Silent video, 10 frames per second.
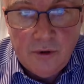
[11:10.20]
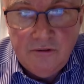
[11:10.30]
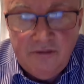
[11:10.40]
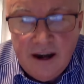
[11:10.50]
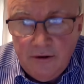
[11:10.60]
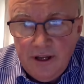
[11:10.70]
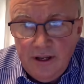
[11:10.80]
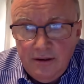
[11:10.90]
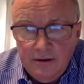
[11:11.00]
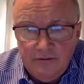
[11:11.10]
we're we're
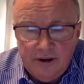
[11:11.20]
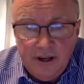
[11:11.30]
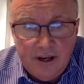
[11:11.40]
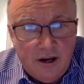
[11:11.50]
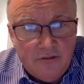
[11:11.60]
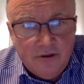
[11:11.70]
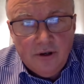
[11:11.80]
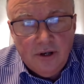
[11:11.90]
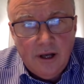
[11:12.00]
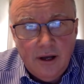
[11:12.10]
very very
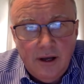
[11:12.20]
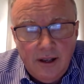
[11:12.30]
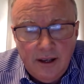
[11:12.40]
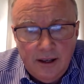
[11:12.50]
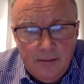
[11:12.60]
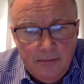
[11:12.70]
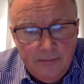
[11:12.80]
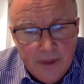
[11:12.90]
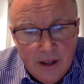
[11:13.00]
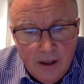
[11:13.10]
careful uh,
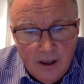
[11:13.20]
um,